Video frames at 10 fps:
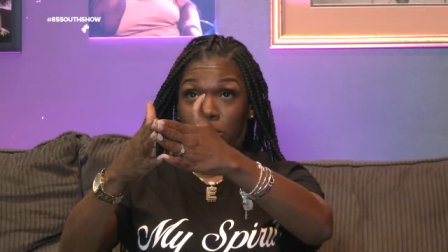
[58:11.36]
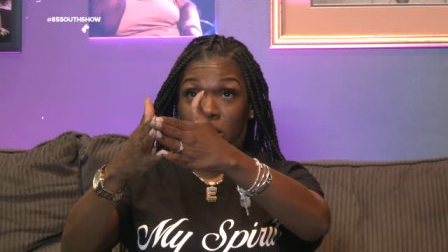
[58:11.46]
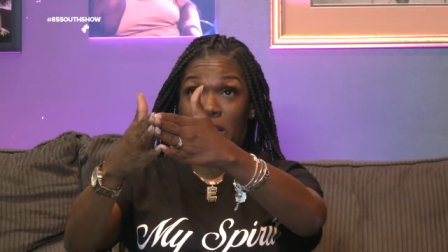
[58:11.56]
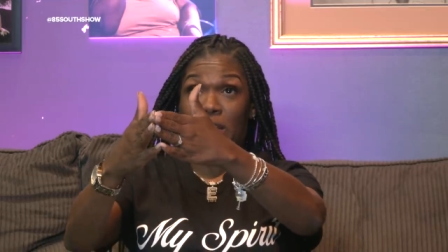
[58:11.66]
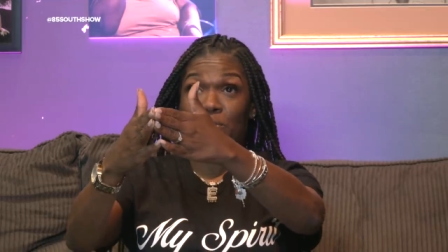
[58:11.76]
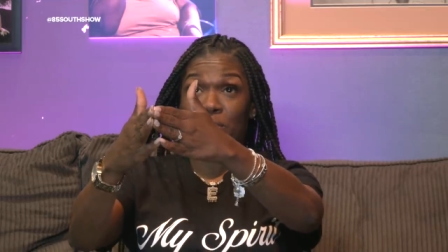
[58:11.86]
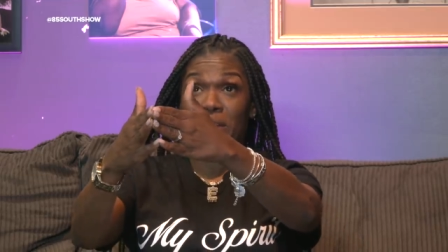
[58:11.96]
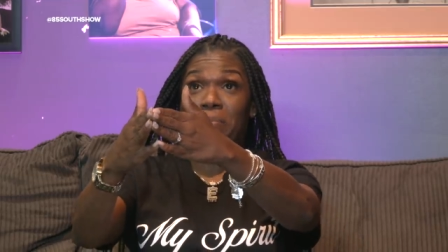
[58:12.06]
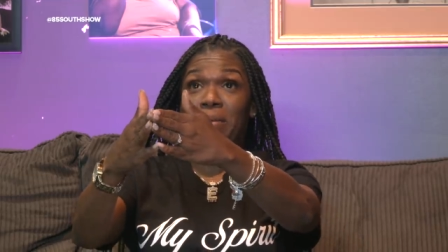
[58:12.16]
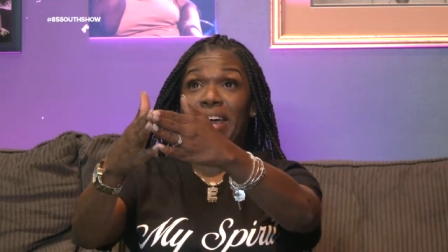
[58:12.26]
yeah, kind he
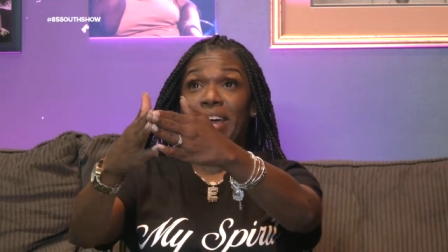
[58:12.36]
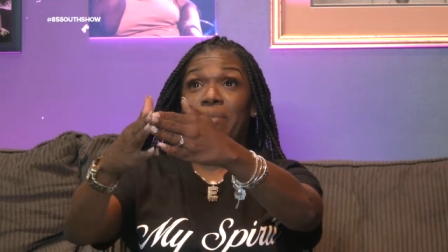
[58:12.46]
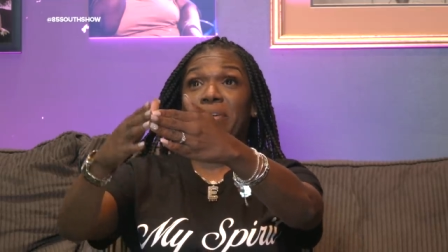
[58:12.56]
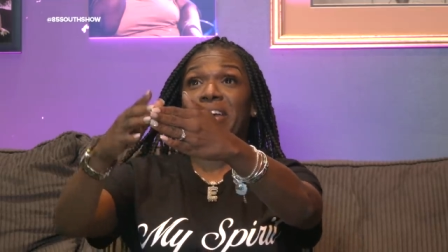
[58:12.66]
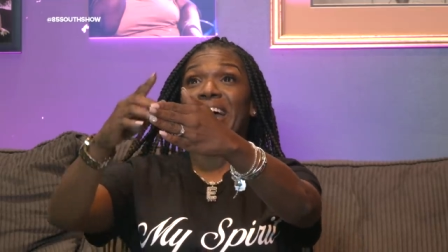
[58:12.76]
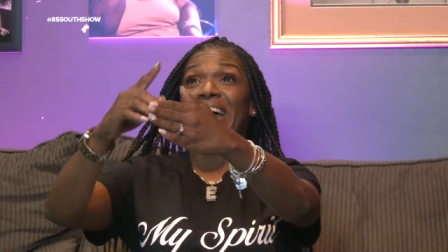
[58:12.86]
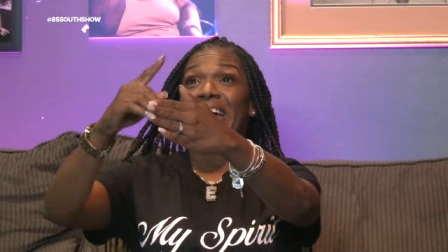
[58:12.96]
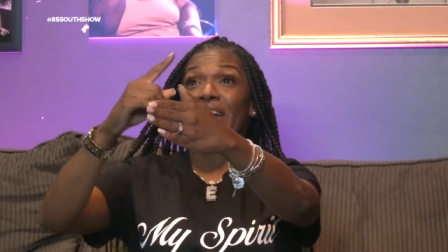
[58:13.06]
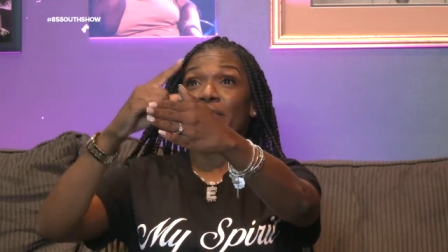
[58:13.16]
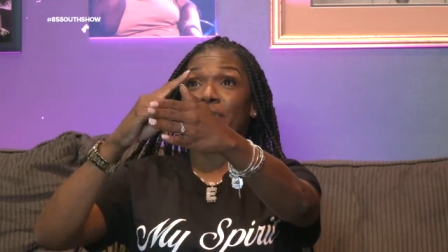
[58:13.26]
real black, but he
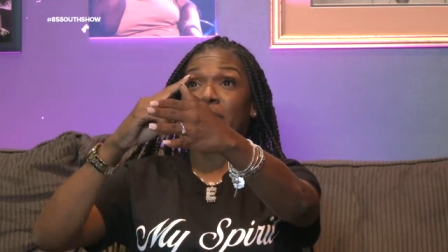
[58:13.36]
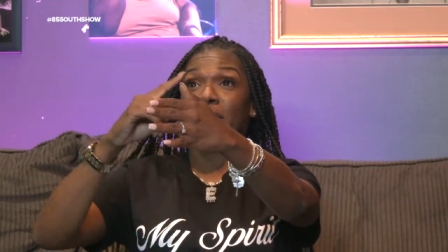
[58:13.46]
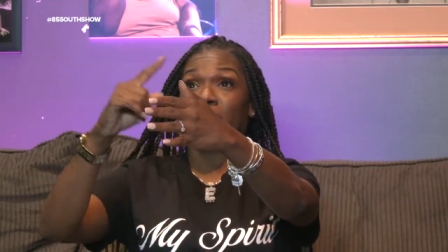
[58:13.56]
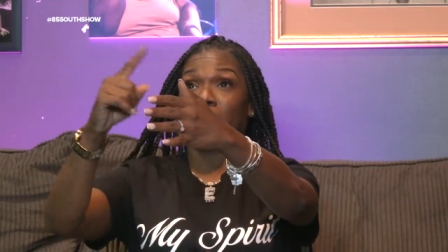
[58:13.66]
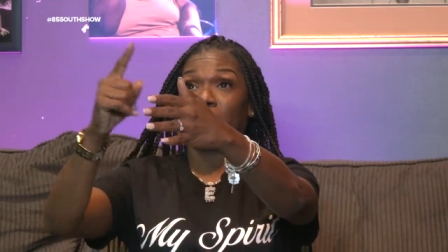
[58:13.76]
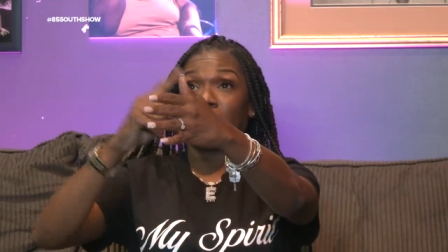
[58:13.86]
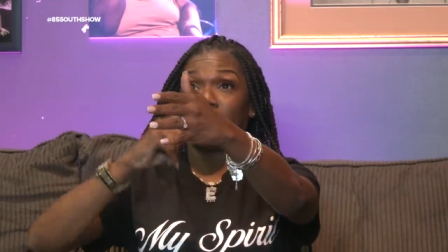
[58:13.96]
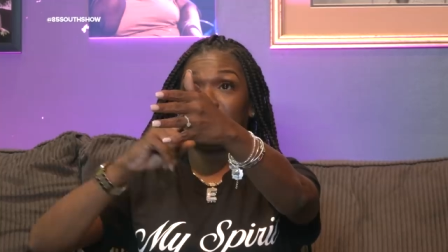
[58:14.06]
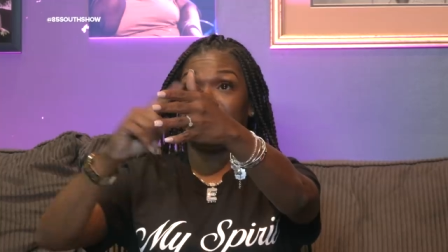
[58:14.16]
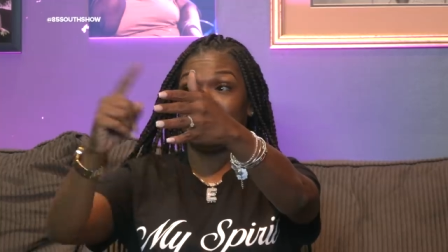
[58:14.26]
got African
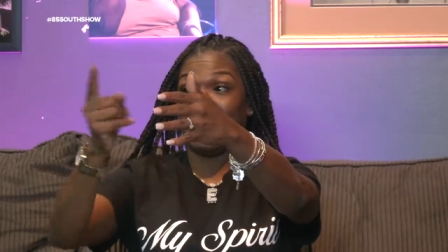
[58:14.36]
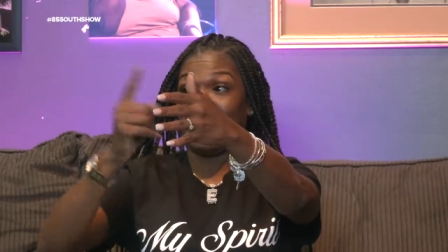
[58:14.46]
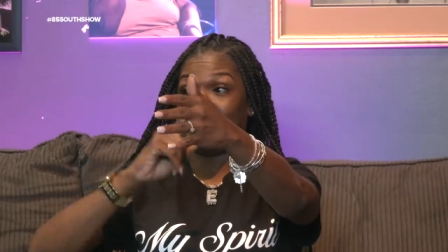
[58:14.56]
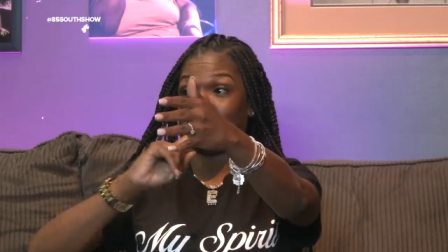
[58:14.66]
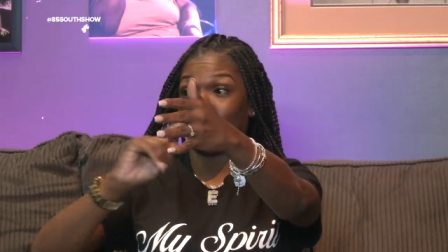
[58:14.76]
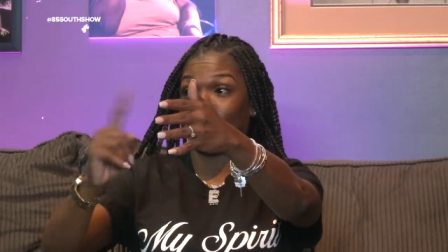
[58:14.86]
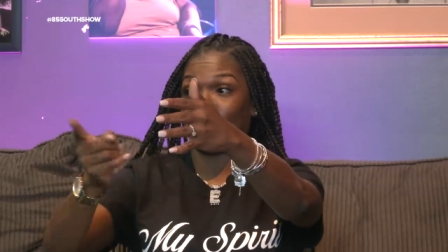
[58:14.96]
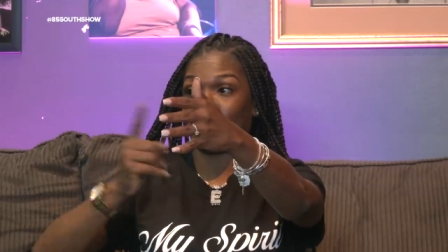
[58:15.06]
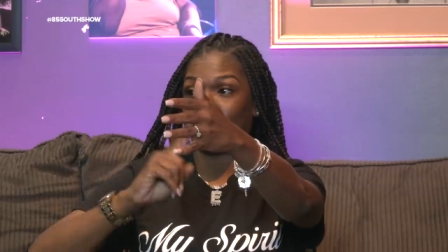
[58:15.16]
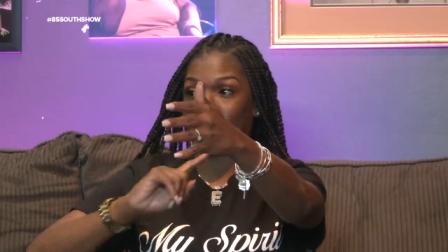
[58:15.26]
designs
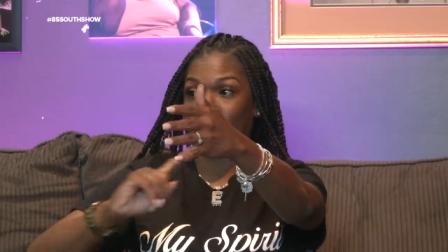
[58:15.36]
on him.